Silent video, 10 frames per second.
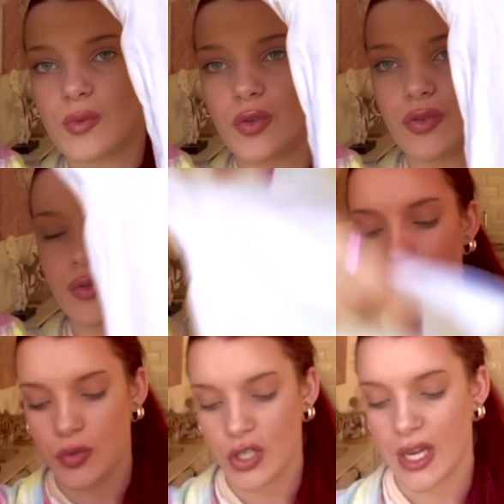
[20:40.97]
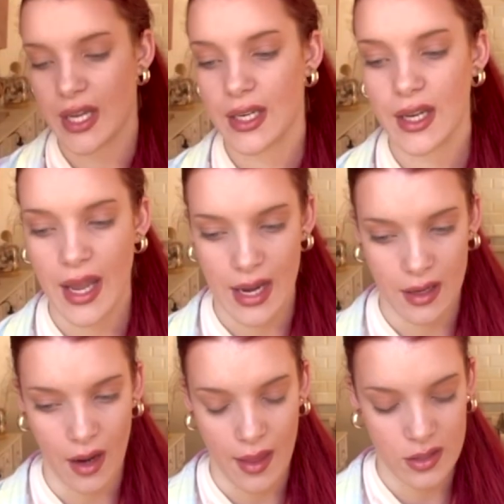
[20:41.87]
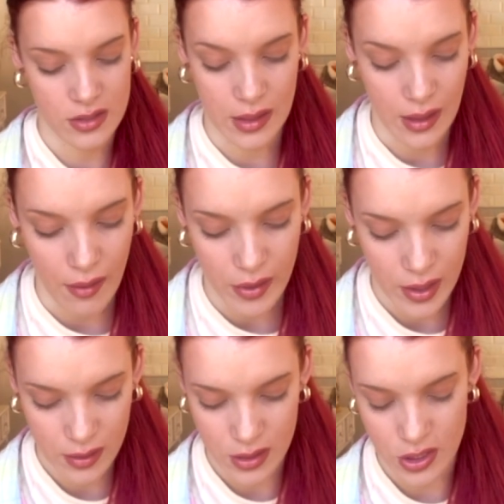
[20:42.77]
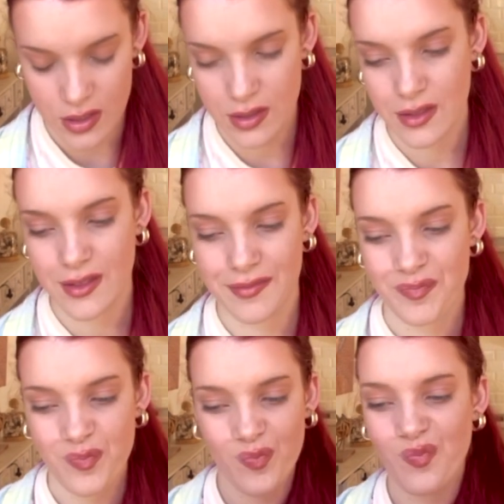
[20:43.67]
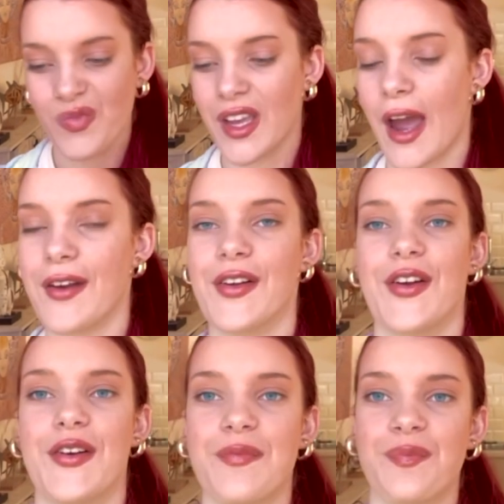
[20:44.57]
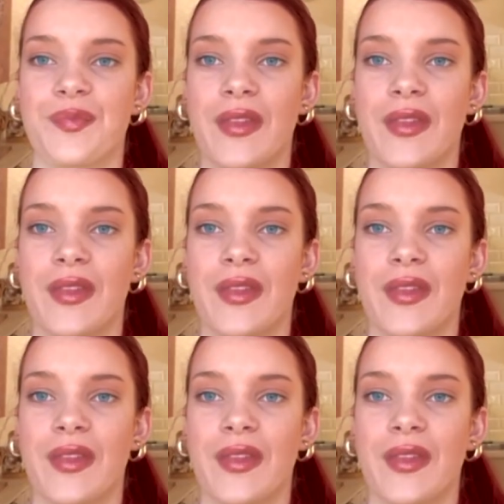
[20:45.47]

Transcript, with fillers: small from Shein and I just love it. It just, I don't know.